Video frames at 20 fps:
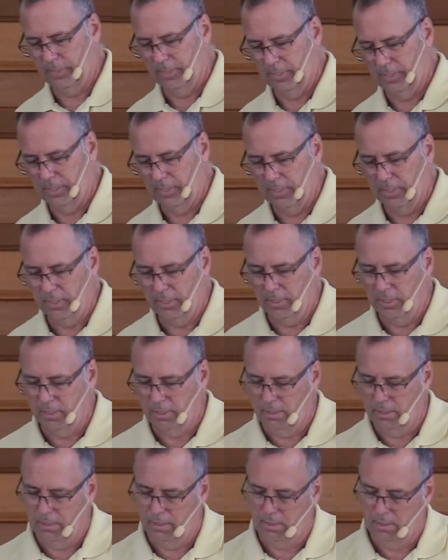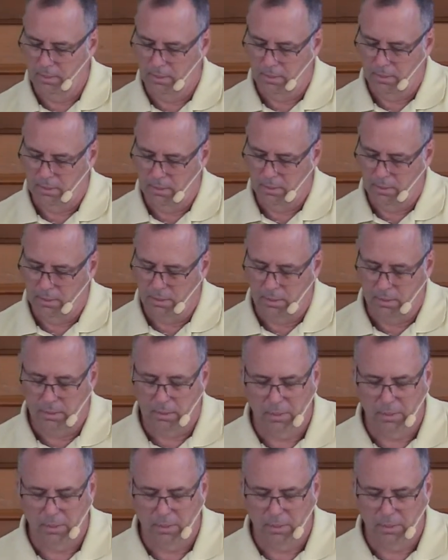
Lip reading: No one is speaking in this clip.